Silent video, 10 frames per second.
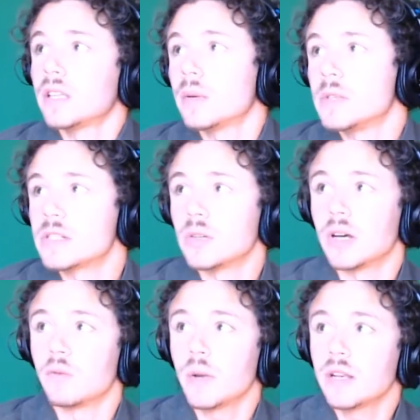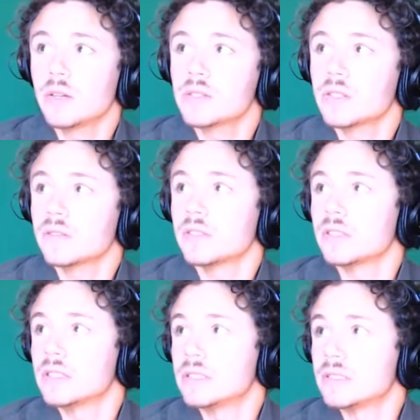We still have Windows Server
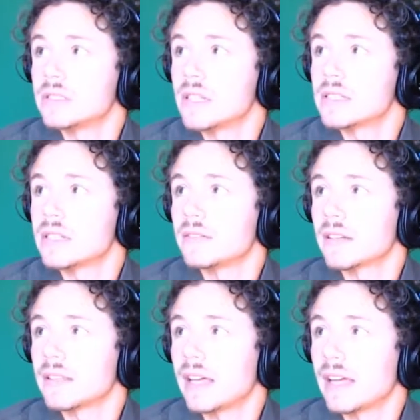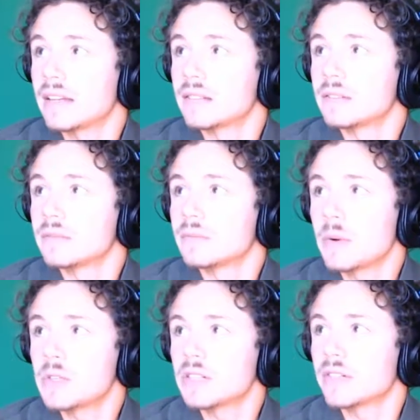and stuff like that. We
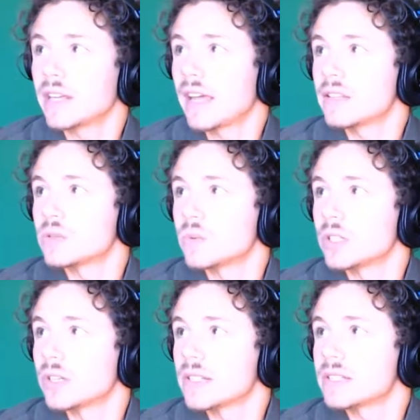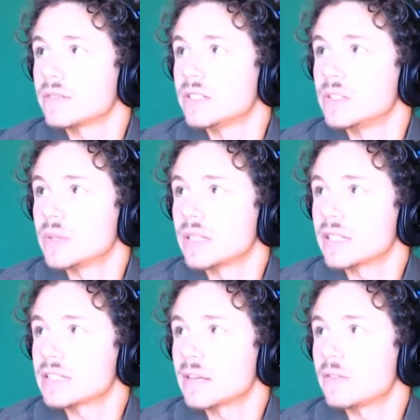wish we were the able to work, but that's not what we're doing.
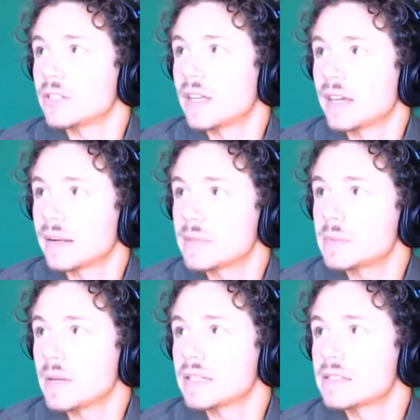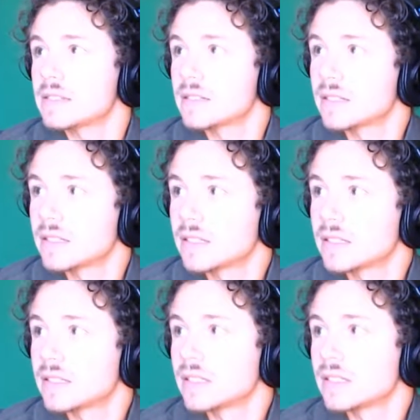It's actually taking up space.
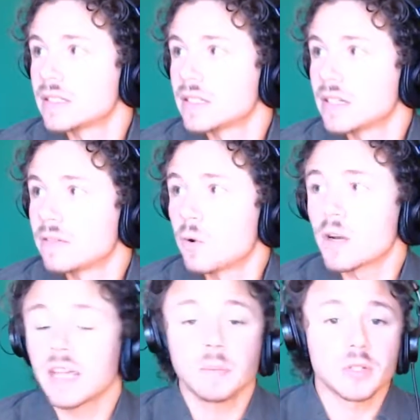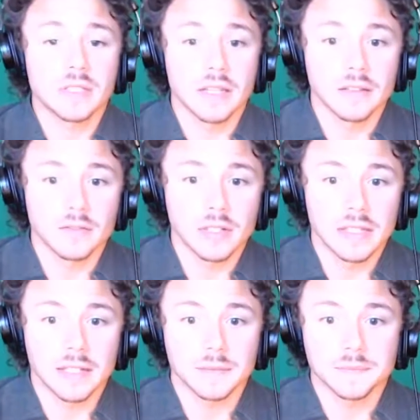48% right now.